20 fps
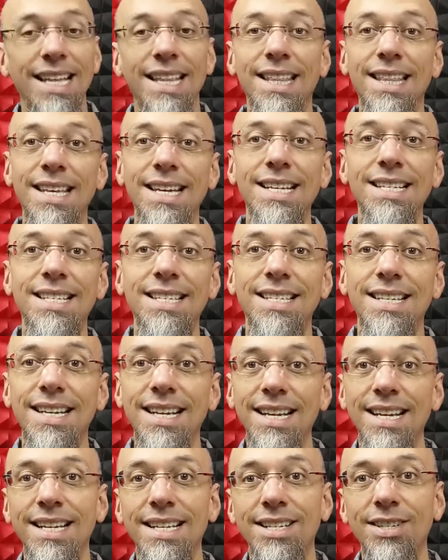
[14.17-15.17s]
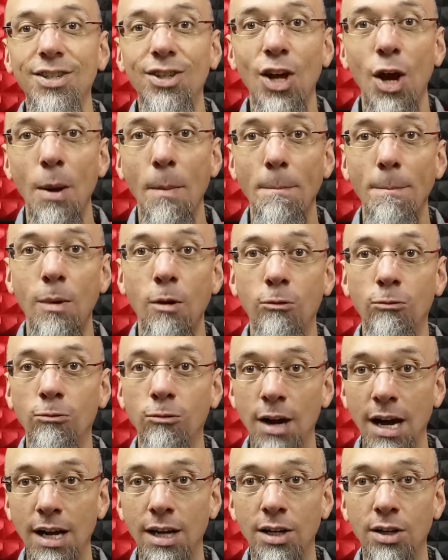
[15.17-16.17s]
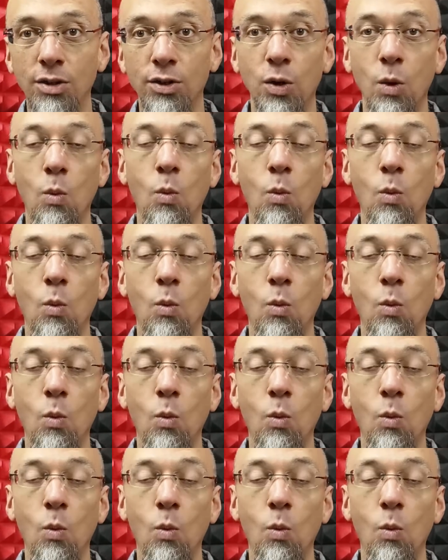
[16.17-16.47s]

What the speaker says: This is Morels,